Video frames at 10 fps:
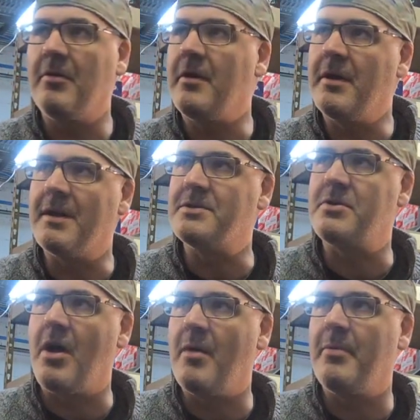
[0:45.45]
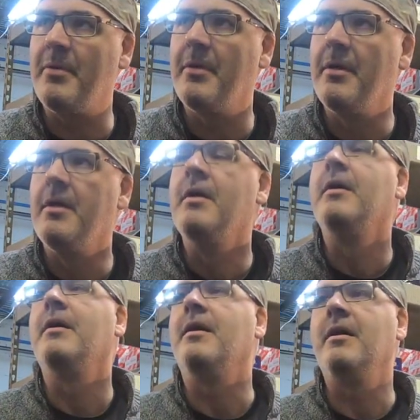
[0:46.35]
then you got to stop
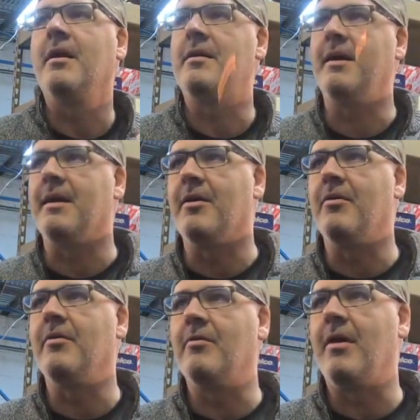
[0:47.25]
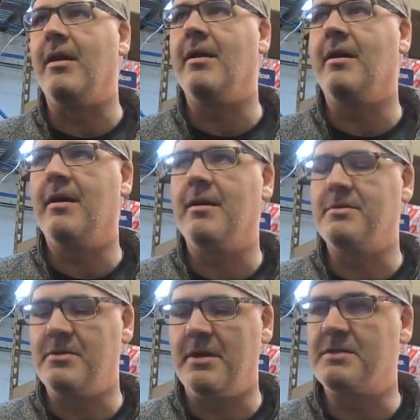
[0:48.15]
and you got to take it out and grind it again
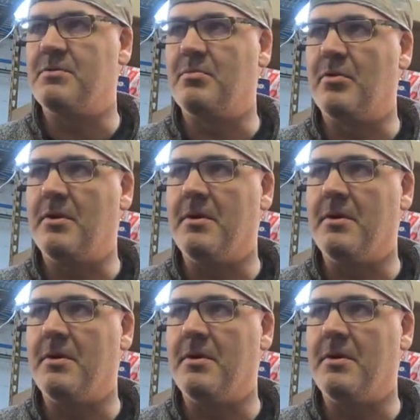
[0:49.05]
because you get some debris